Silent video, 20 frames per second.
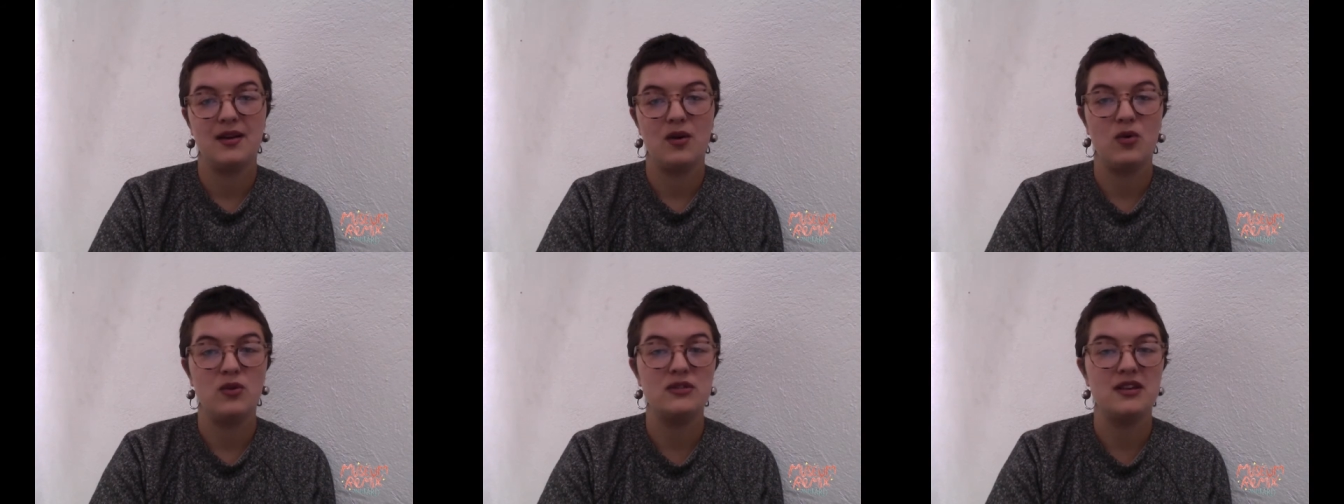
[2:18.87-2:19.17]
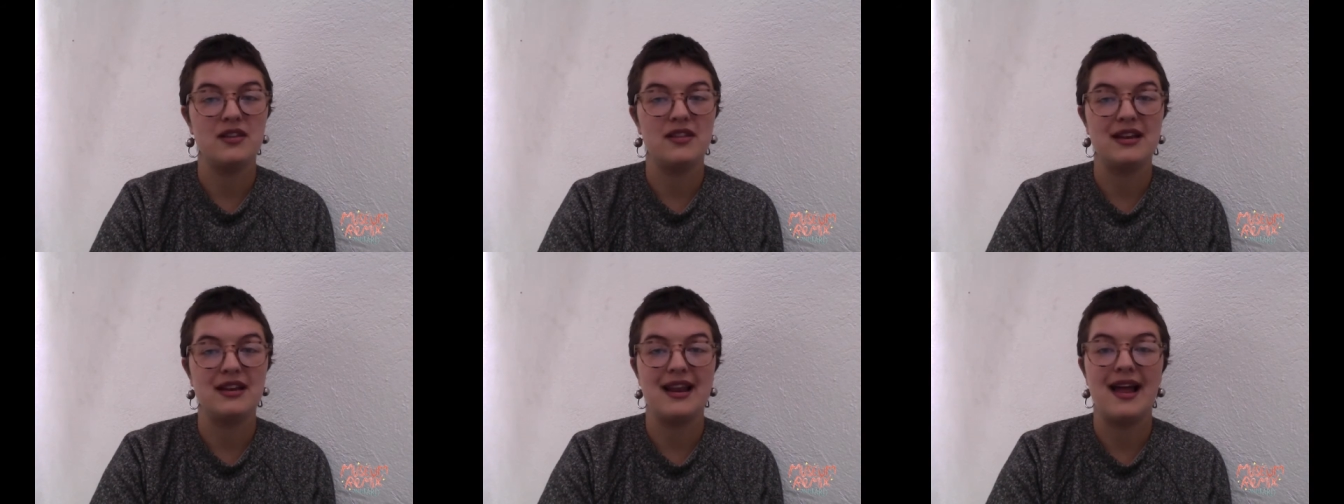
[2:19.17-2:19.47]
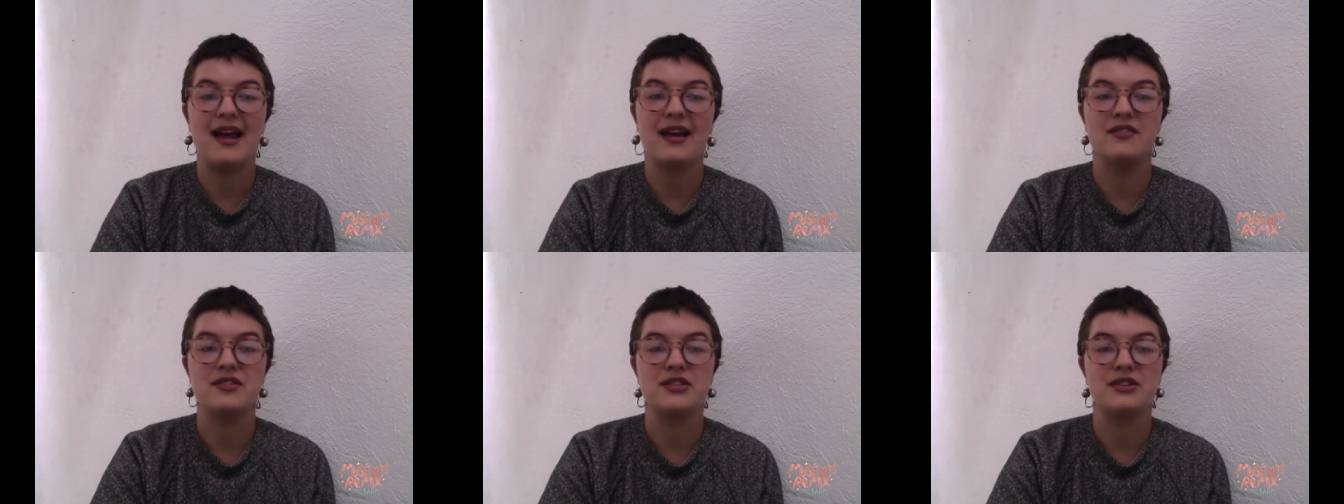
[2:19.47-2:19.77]
Also, the
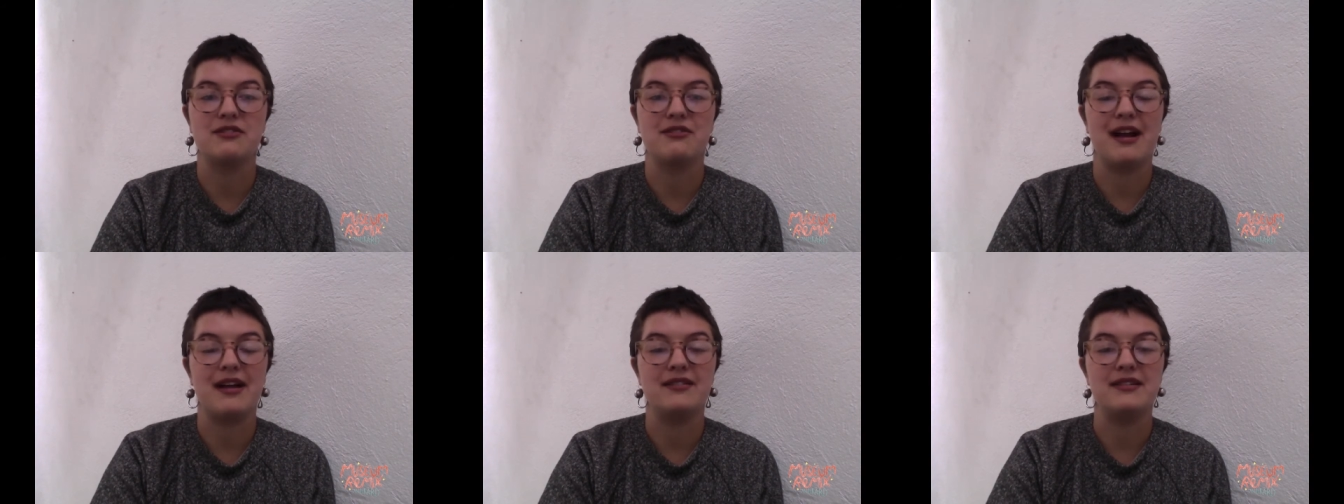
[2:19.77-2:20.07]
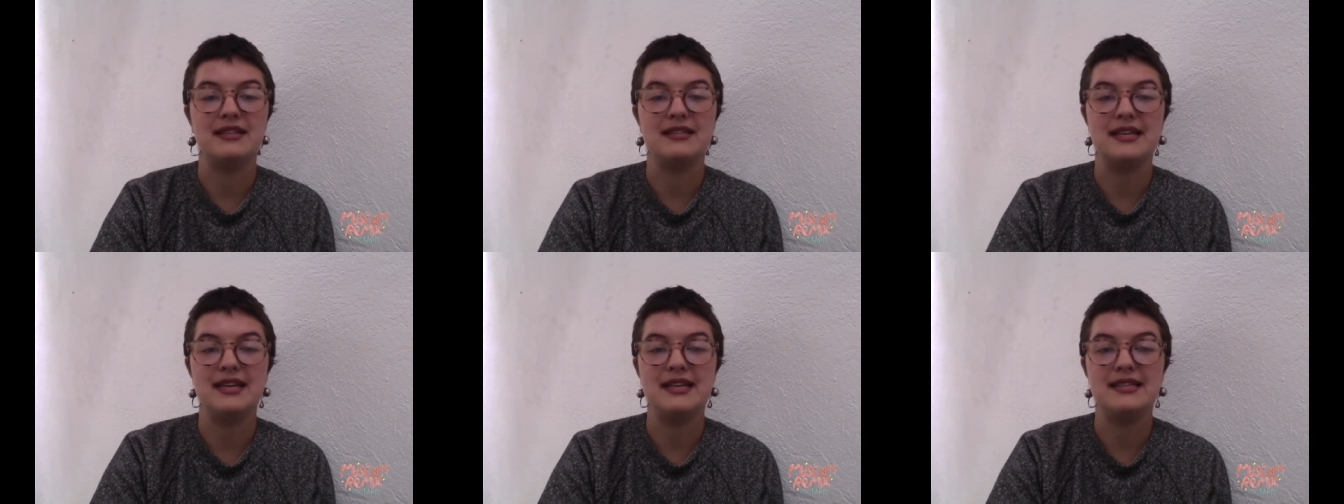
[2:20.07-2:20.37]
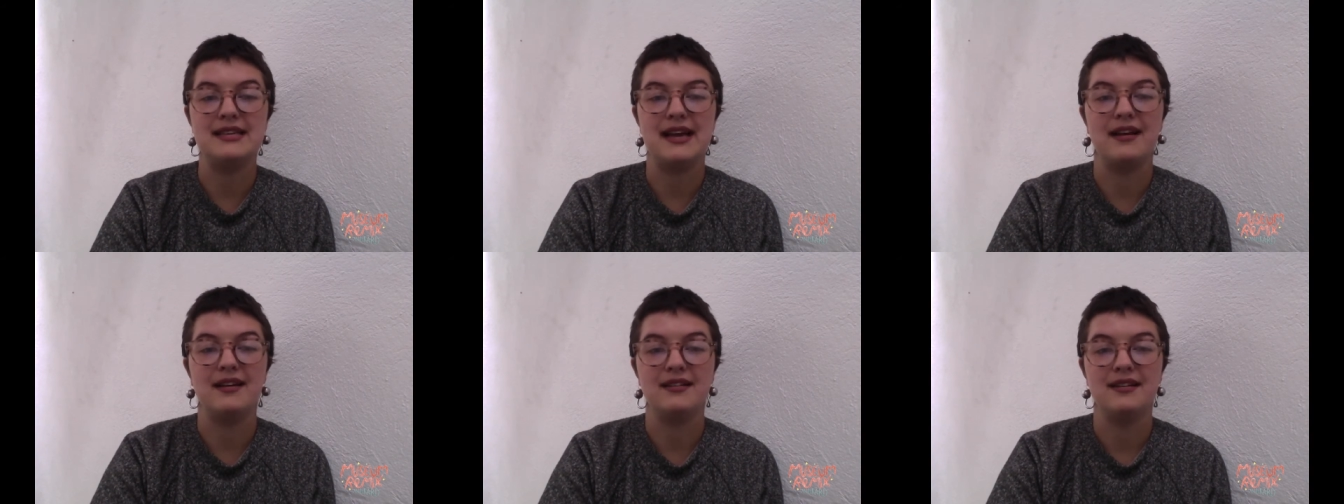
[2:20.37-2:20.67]
lack of surrounding
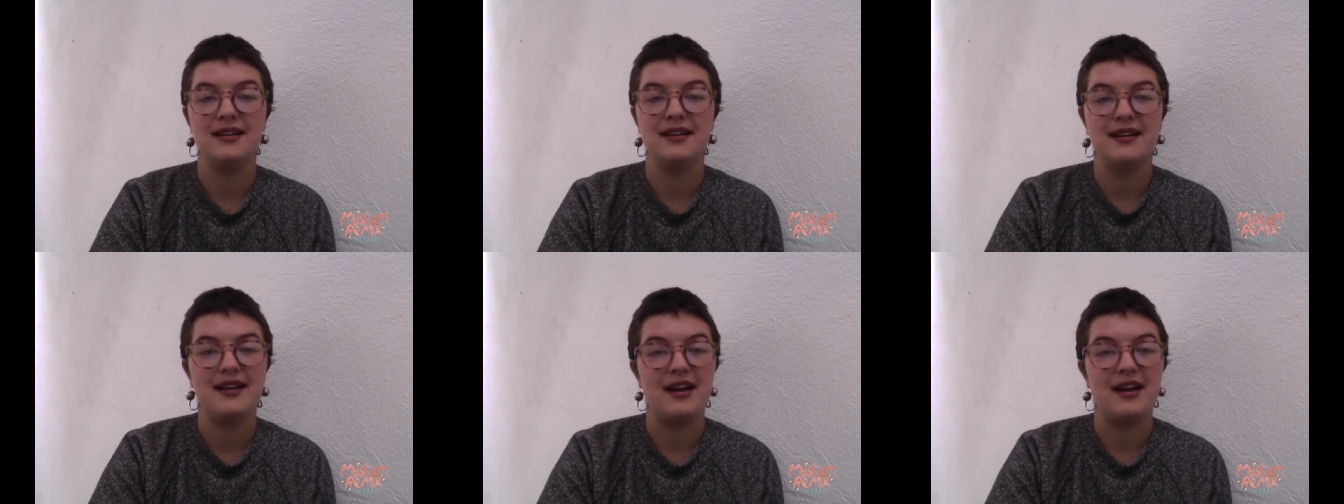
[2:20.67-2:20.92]
detail